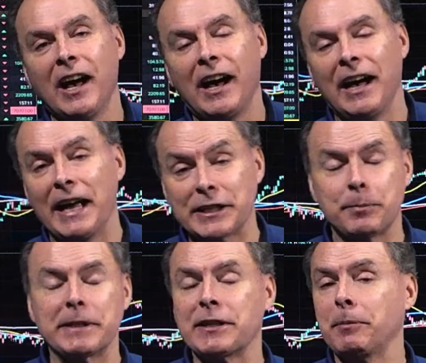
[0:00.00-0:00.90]

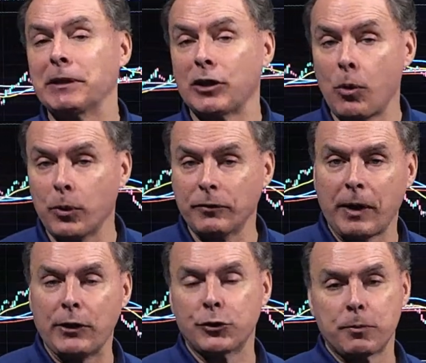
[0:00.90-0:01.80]
Estimates have been lowered
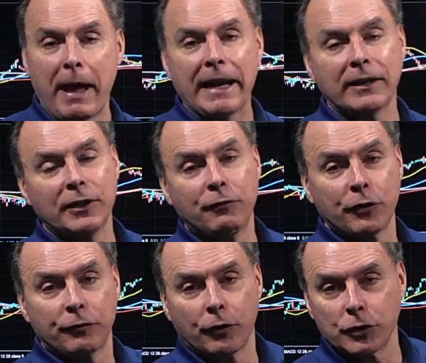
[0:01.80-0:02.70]
rather dramatically
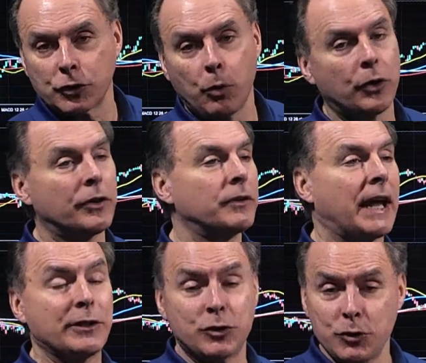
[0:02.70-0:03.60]
for the first quarter,
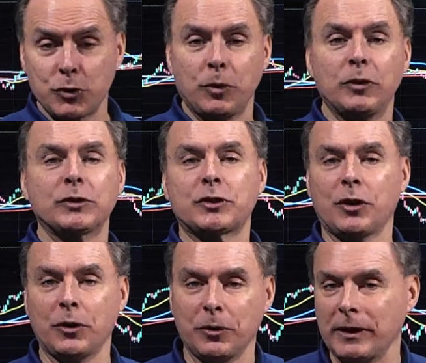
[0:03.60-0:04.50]
as usual.
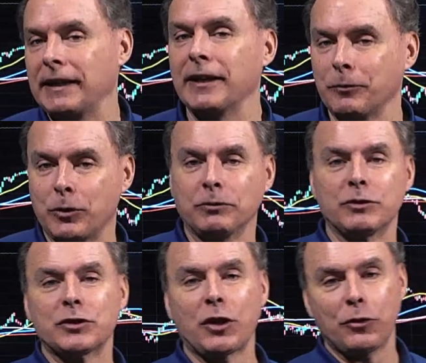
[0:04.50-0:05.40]
So, again, we'll
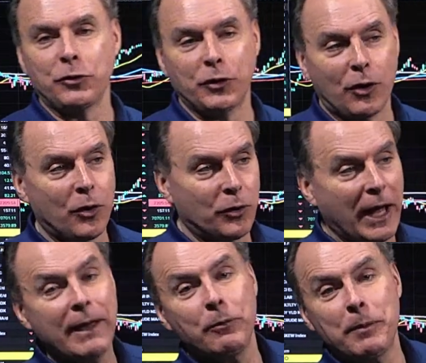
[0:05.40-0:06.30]
just go through the
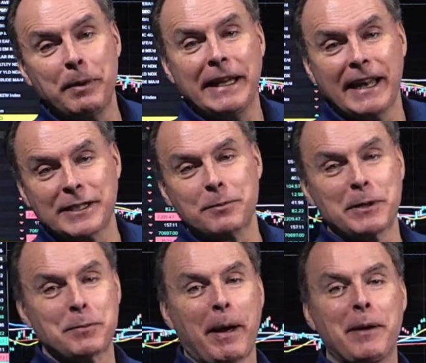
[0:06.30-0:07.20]
whole, hey, we beat
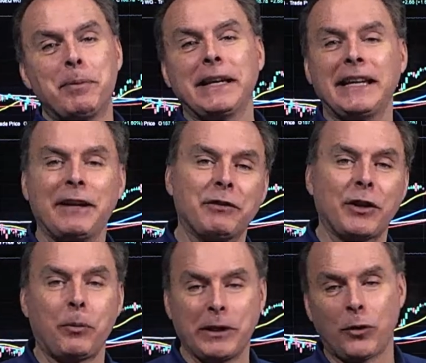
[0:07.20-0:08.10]
estimates by a penny, even
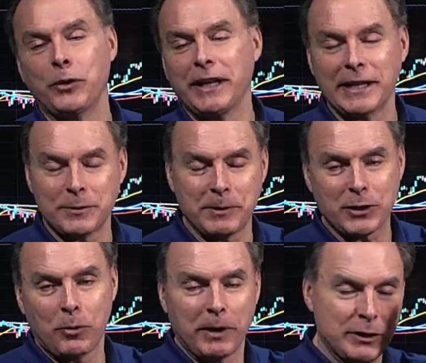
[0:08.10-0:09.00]
though we lowered the
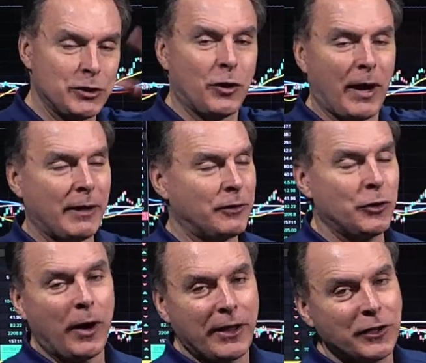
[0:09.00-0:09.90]
estimates a whole bunch. You know how
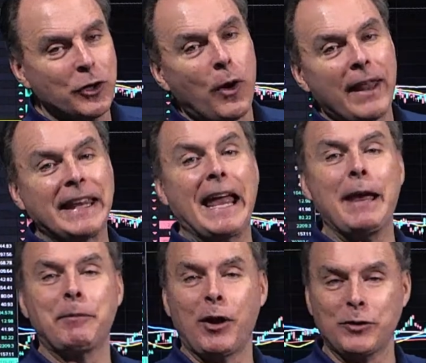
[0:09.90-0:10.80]
the
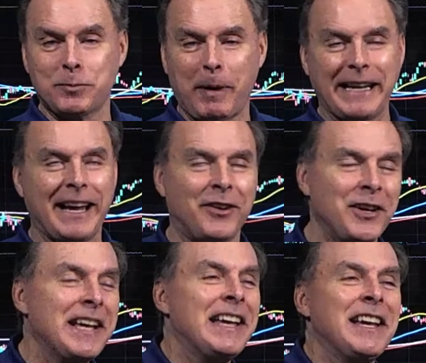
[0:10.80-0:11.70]
game goes by
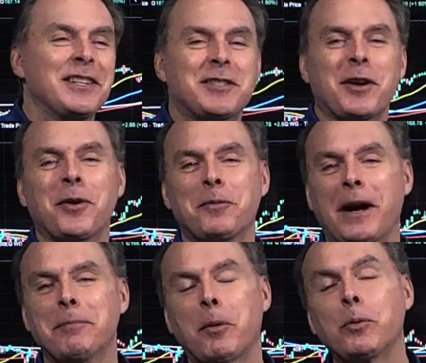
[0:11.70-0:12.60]
now. So,
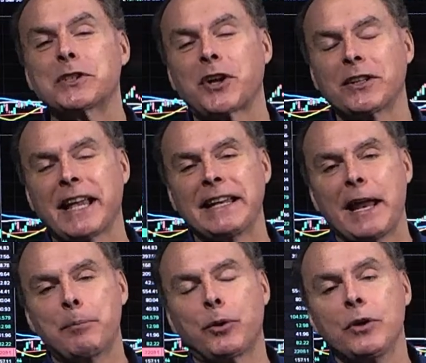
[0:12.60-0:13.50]
but we'll start that in
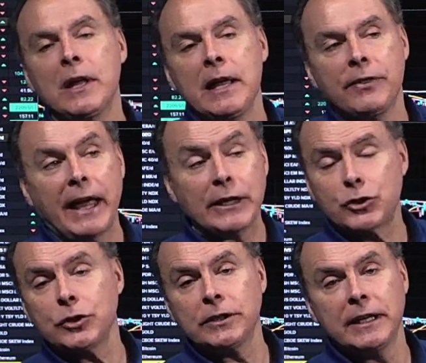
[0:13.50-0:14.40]
April. That
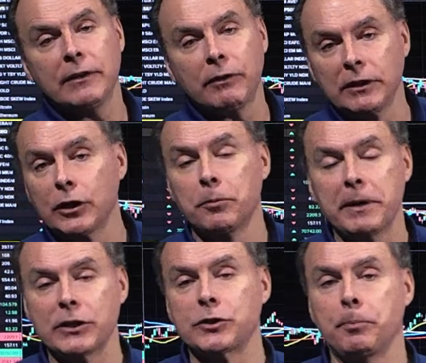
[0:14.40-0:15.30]
should give a little
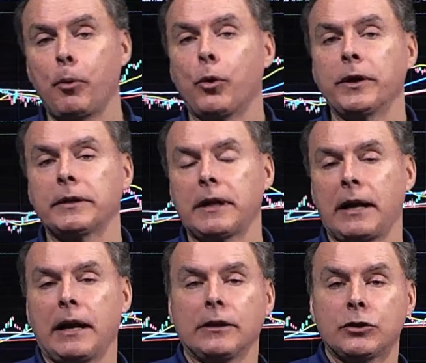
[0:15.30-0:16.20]
bit of support
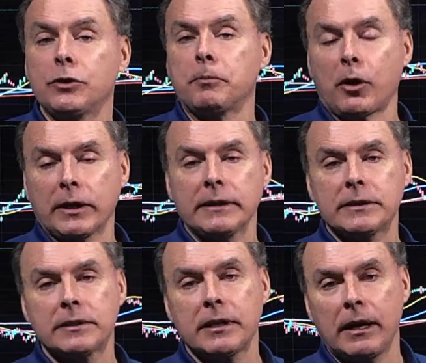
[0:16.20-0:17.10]
to the
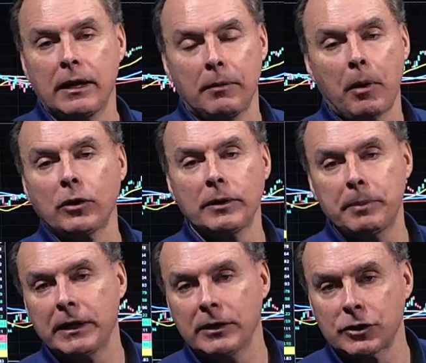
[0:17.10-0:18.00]
markets, only
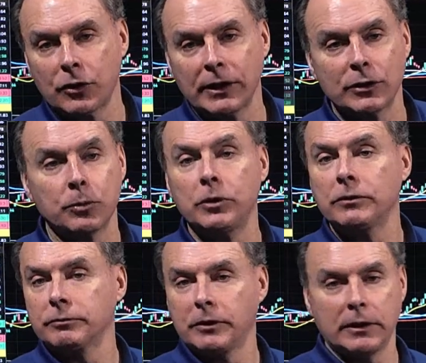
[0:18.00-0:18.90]
because earnings
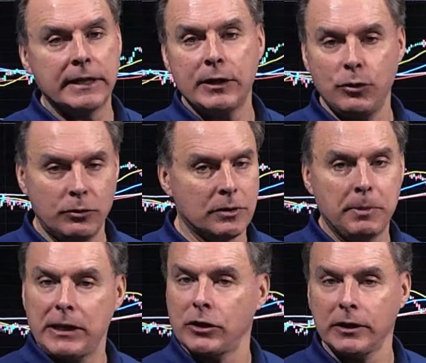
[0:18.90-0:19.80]
will continue to
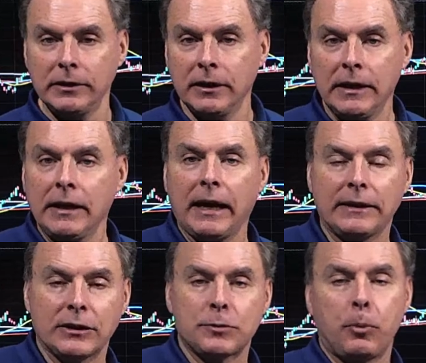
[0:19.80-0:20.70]
be good
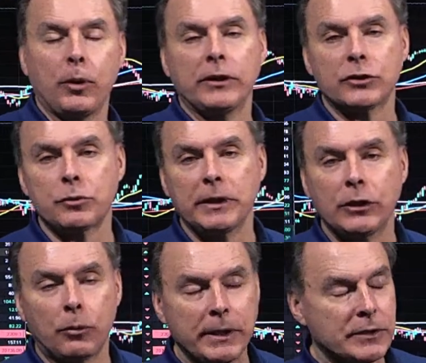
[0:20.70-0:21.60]
at this point. There's
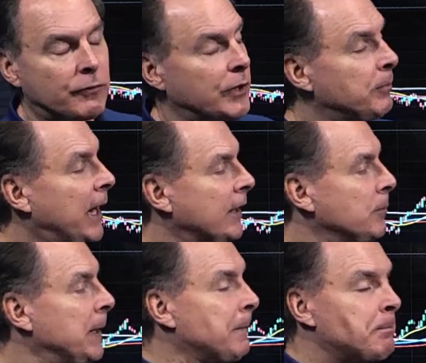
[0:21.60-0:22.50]
really no reason for them not
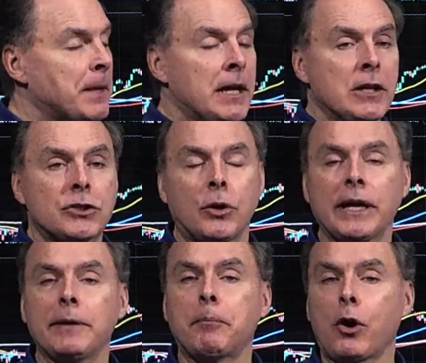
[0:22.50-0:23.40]
to be. So
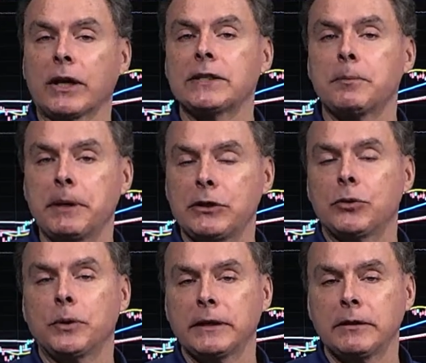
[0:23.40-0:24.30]
again, markets have been
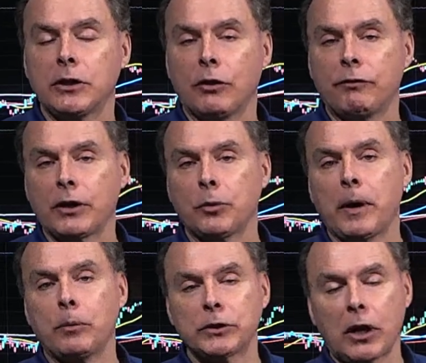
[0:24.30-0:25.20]
doing, you know, fairly
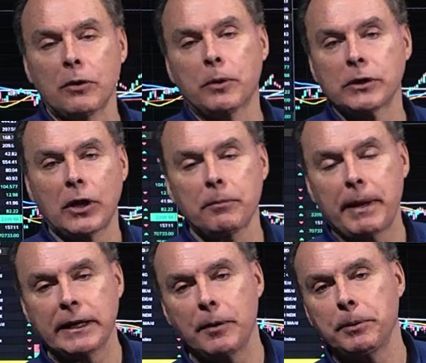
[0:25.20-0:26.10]
well. We're going to talk
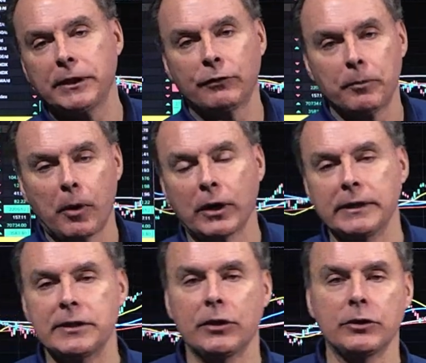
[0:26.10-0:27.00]
about a couple of different
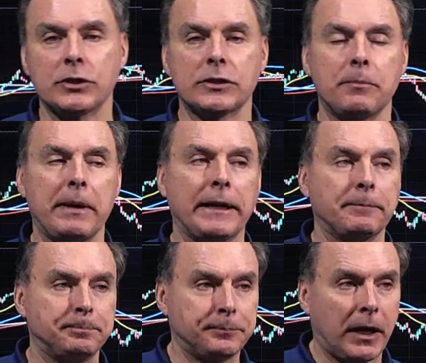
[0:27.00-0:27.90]
markets here in just a
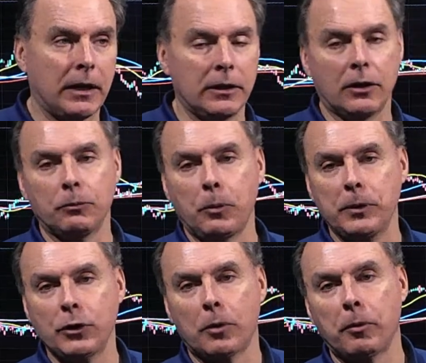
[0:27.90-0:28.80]
minute when
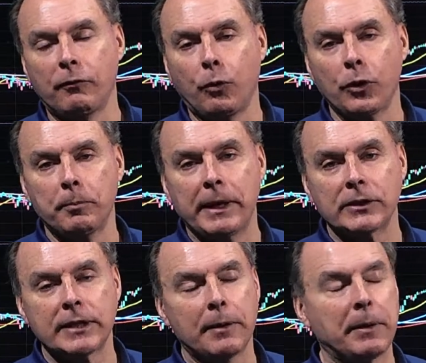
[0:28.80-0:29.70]
we do our Before the
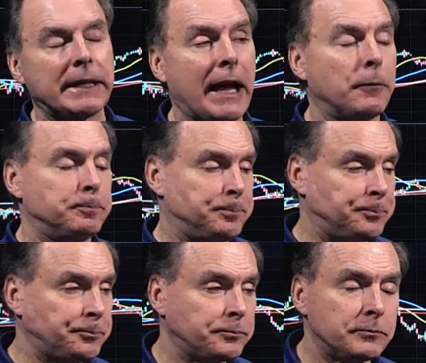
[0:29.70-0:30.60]
Bell segment. Now,
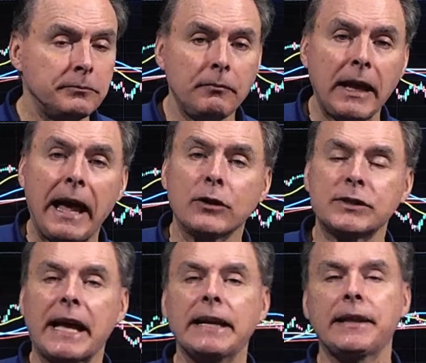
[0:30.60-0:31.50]

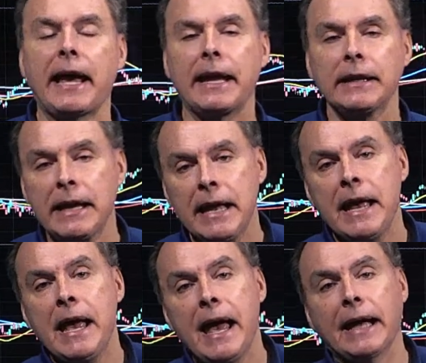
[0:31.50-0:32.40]
outside of that,
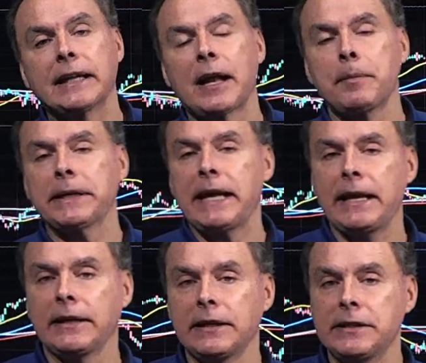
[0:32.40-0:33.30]
economic
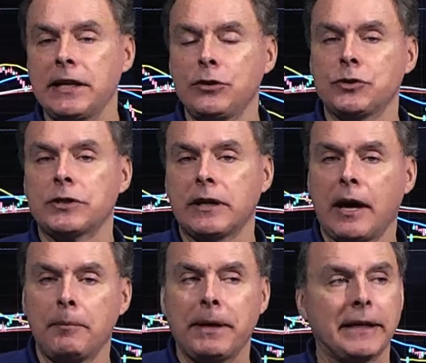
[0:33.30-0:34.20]
data continues to
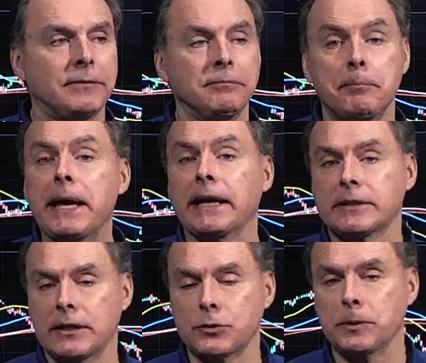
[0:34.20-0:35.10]
come in
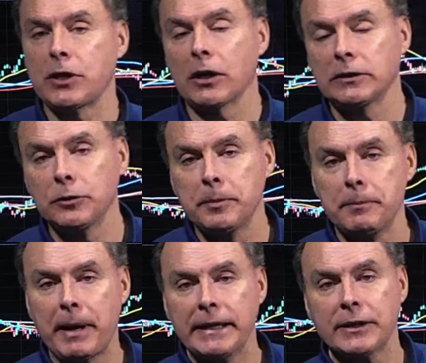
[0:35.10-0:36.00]
mixed. As we talked a little
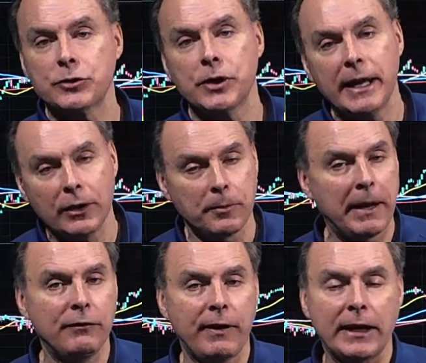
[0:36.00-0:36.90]
bit about yesterday, on the
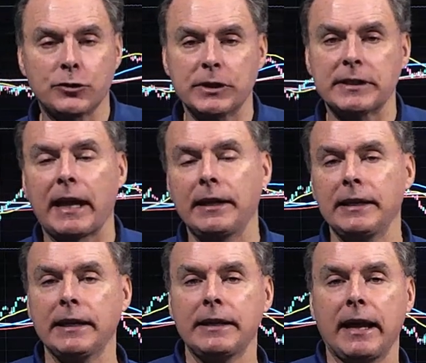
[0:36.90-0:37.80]
manufacturing side
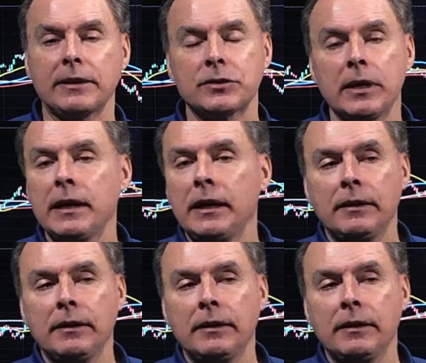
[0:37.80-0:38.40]
of the index,